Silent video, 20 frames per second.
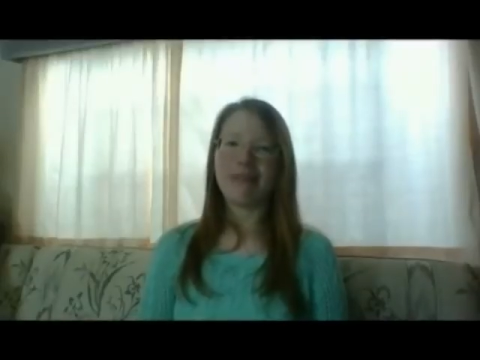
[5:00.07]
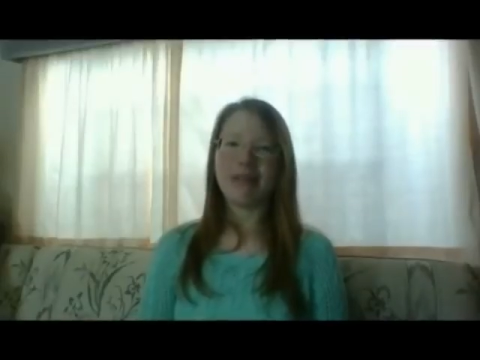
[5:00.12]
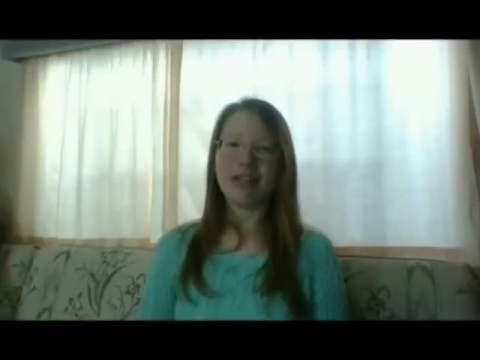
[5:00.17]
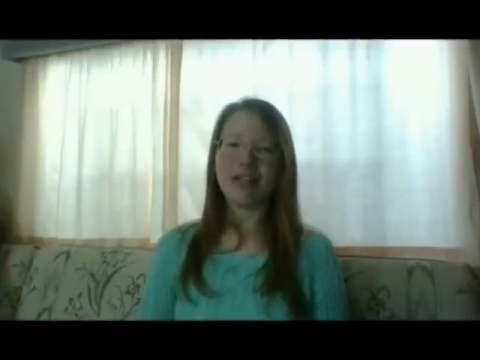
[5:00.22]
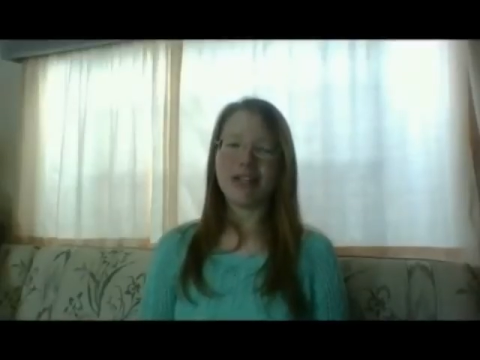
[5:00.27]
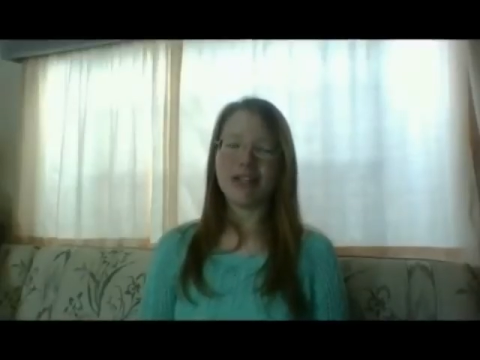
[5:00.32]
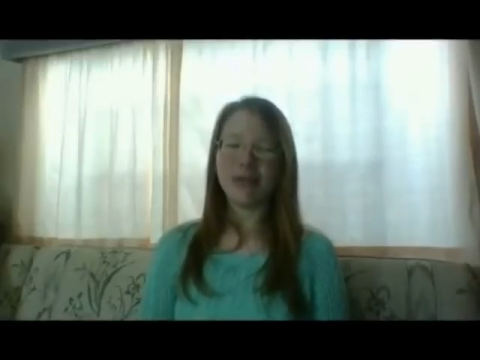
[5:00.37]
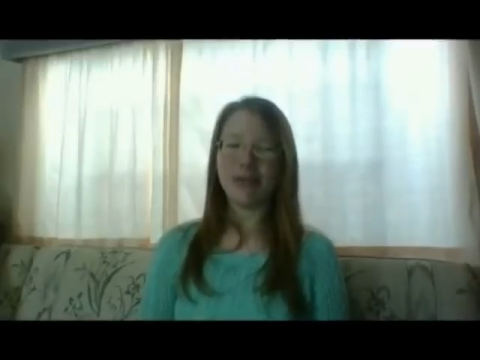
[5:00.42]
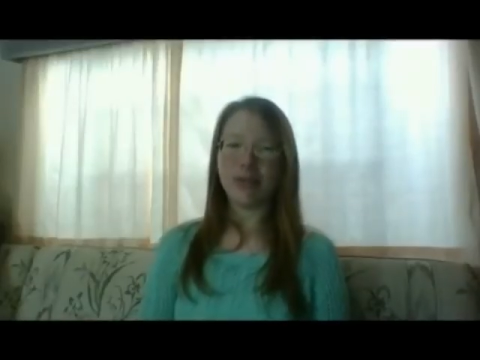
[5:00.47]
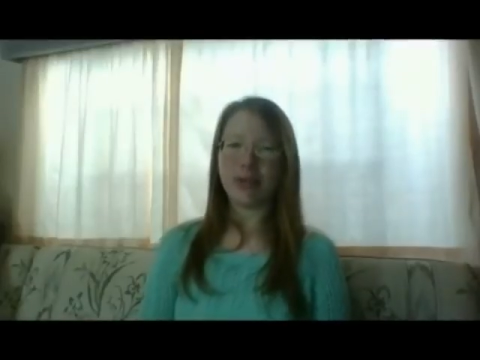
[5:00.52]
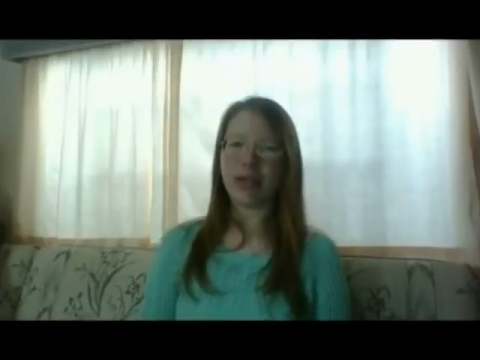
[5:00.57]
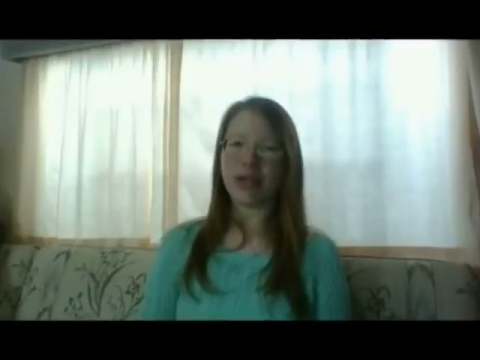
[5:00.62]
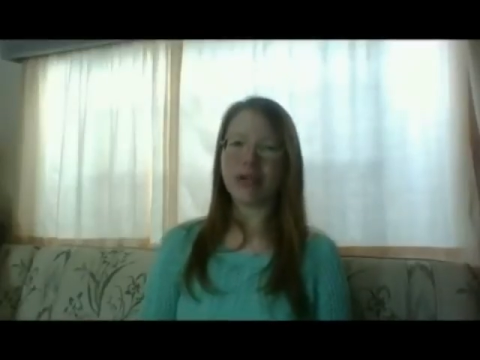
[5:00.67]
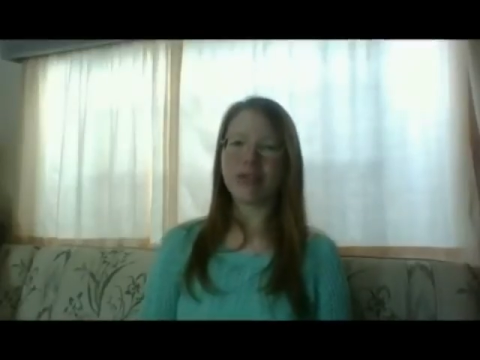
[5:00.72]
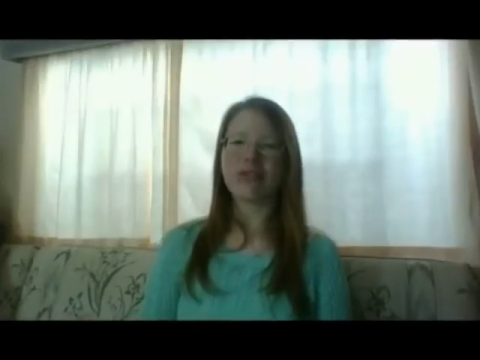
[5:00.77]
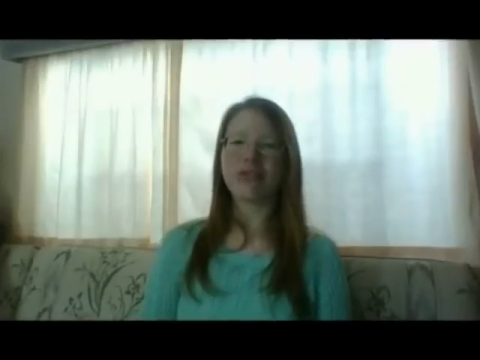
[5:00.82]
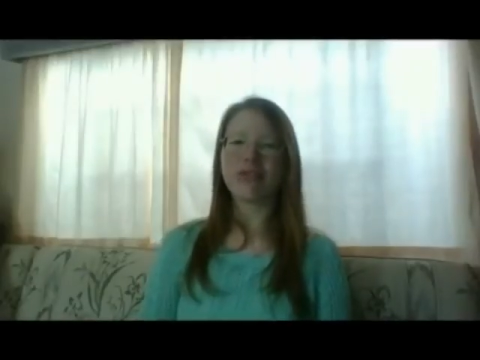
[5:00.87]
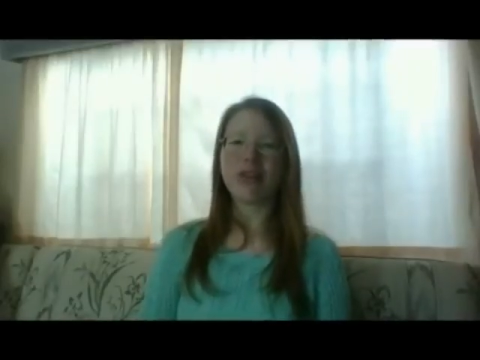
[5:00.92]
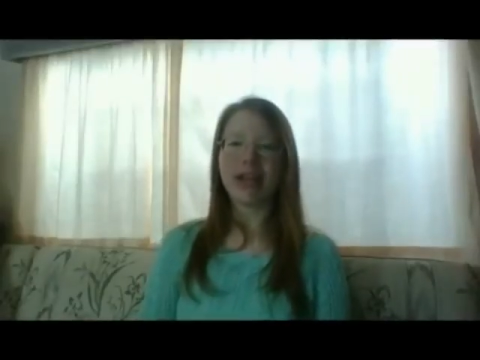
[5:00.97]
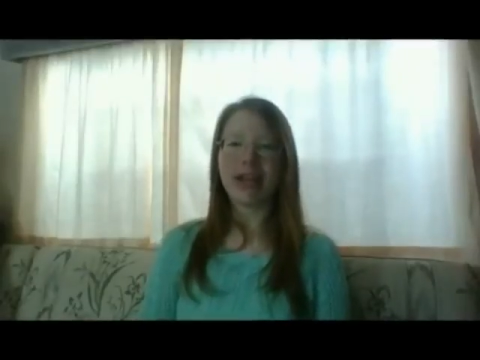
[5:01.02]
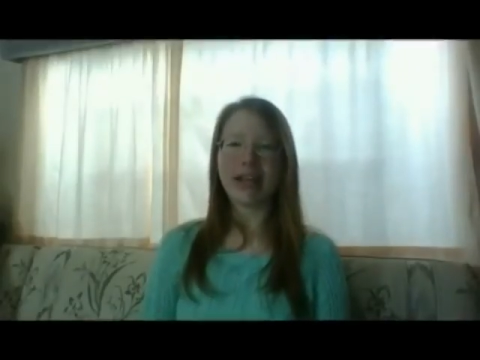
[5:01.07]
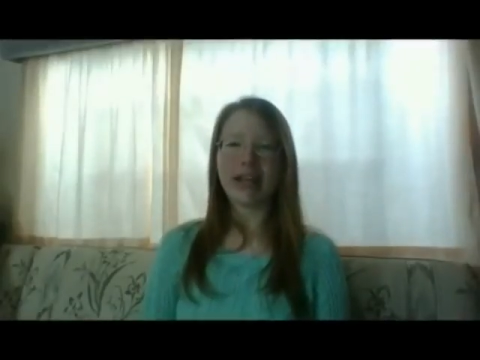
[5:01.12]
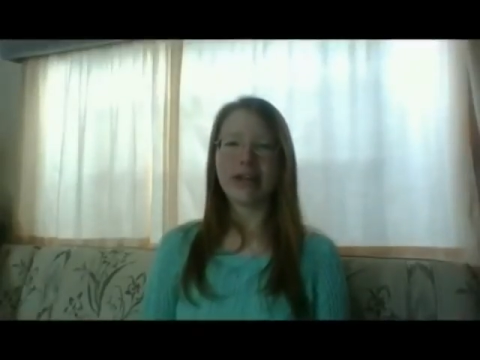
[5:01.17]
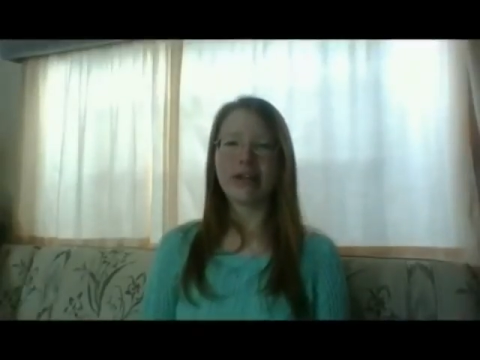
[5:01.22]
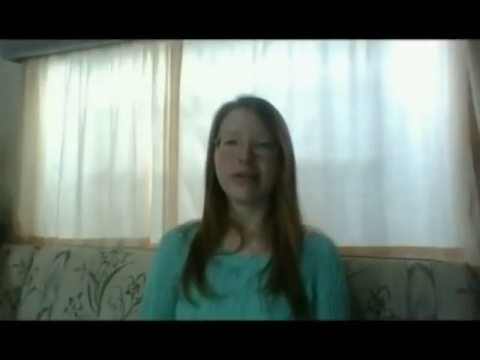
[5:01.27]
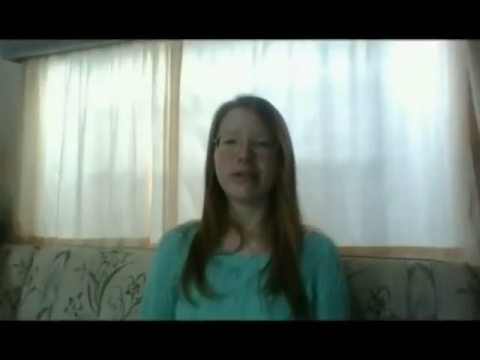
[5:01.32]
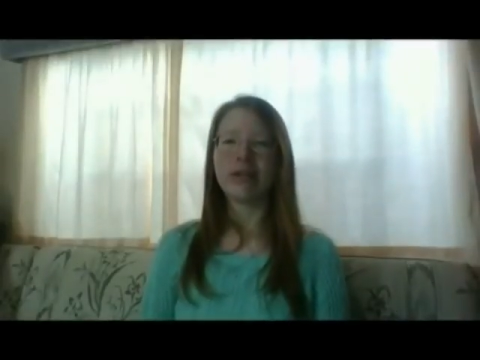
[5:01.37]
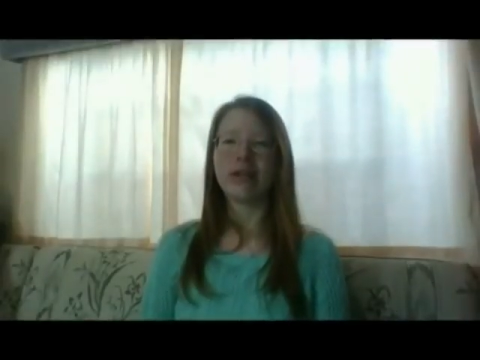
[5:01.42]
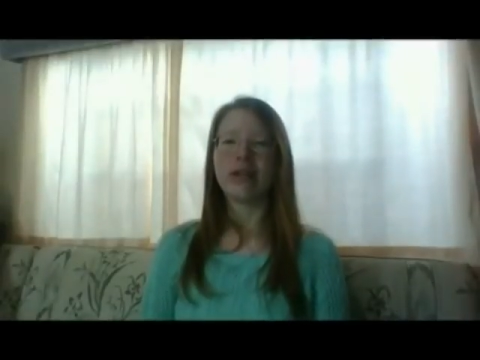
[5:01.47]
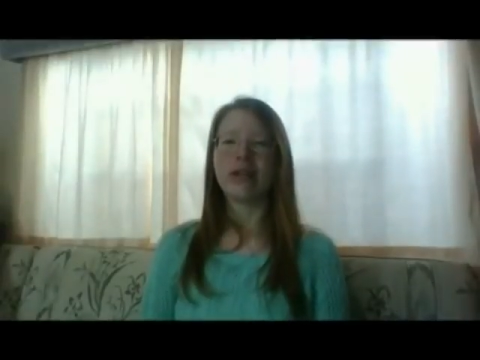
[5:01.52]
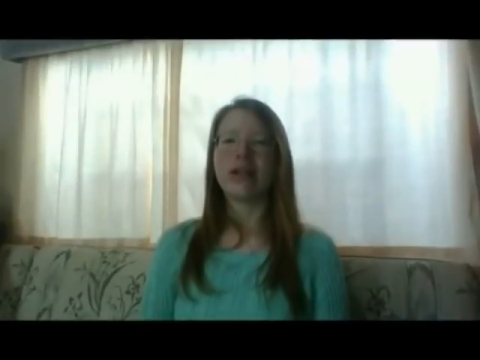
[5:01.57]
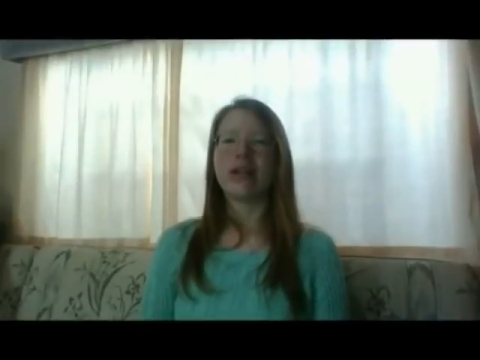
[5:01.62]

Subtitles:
P.G. Wodehouse right now.